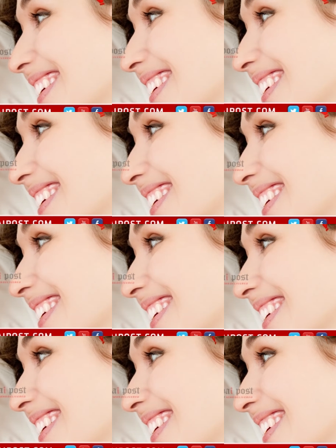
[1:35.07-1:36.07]
to teach.
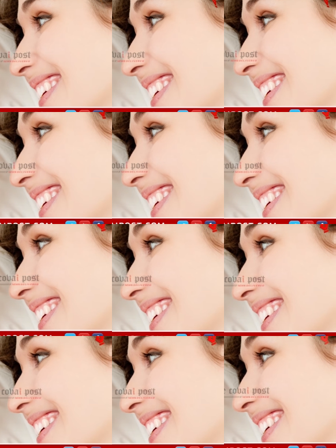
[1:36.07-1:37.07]
You actually
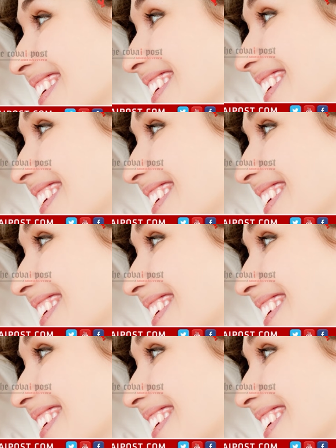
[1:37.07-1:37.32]
learn by